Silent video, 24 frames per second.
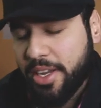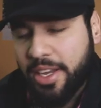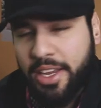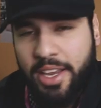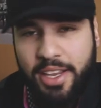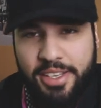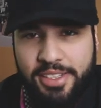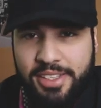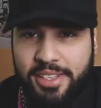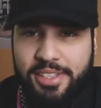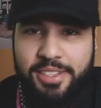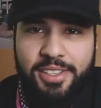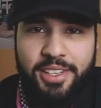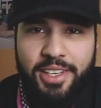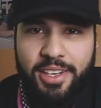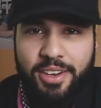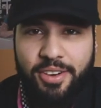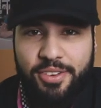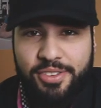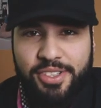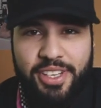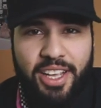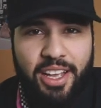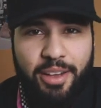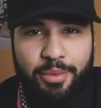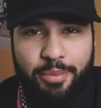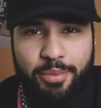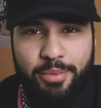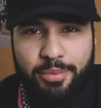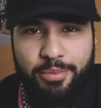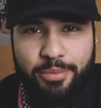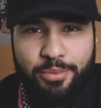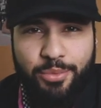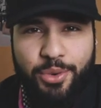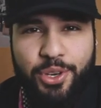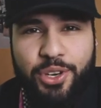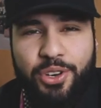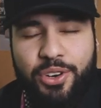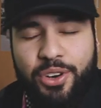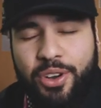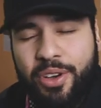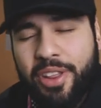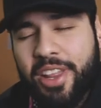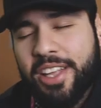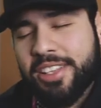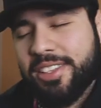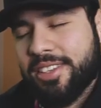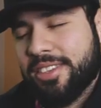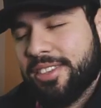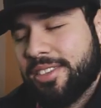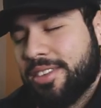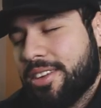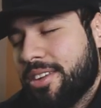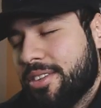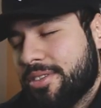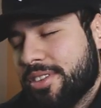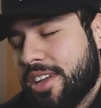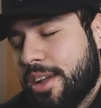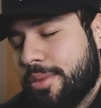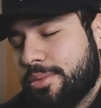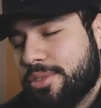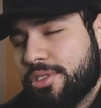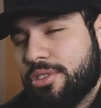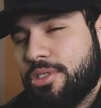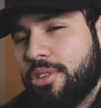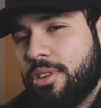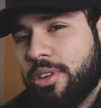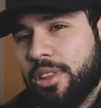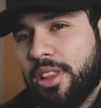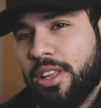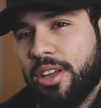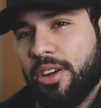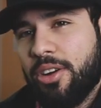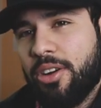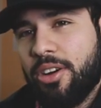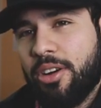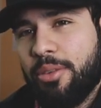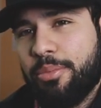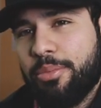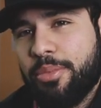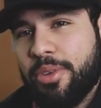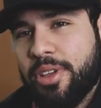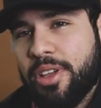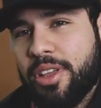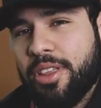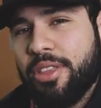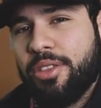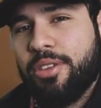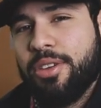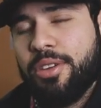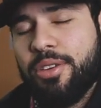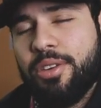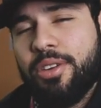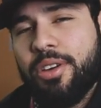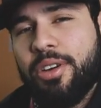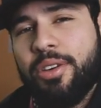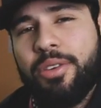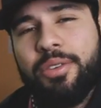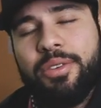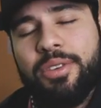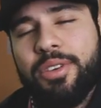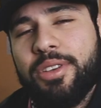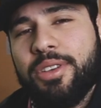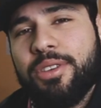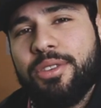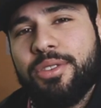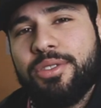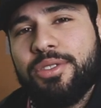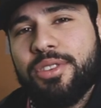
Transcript: It's the sneakers app. When you know that's the sneakers app is your only hope, you know, you're